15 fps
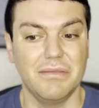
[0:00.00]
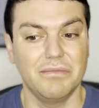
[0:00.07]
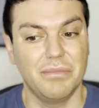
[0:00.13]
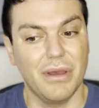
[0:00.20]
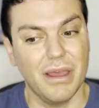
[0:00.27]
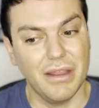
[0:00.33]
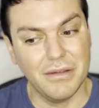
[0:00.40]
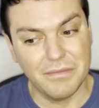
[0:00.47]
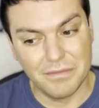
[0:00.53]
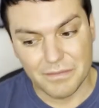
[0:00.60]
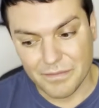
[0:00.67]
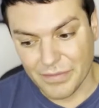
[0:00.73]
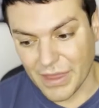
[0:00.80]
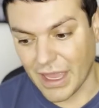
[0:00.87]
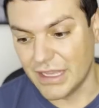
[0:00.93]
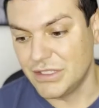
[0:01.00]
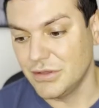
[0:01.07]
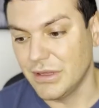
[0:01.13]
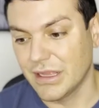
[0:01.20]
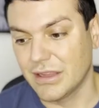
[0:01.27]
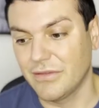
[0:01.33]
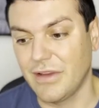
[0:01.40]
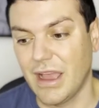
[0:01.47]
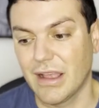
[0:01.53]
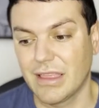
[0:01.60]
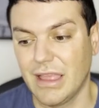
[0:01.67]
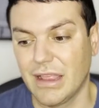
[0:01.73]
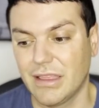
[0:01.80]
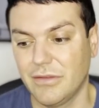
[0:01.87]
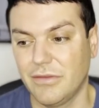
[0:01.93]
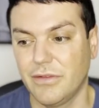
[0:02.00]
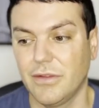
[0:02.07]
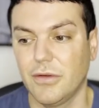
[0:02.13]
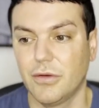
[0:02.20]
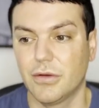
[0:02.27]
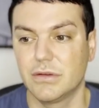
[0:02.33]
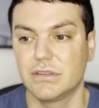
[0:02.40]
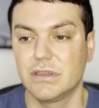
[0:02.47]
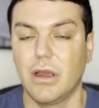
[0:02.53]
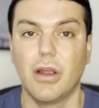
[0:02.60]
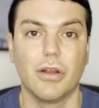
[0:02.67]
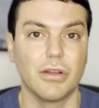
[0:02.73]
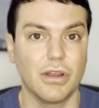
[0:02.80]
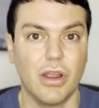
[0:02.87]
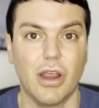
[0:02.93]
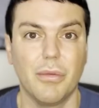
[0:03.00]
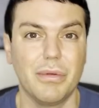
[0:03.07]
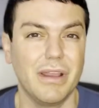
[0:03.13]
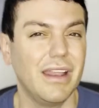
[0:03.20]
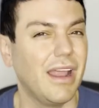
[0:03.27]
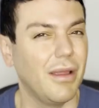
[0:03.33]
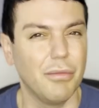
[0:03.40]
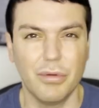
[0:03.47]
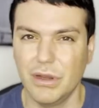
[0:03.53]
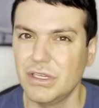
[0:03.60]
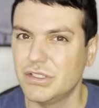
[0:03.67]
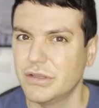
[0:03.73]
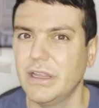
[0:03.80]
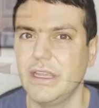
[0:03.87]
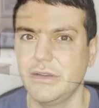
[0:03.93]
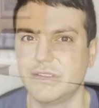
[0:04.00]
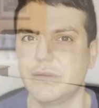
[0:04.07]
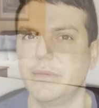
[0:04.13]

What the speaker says: But I do like the fact that the floors aren't carpeted. I'm pretty sure they used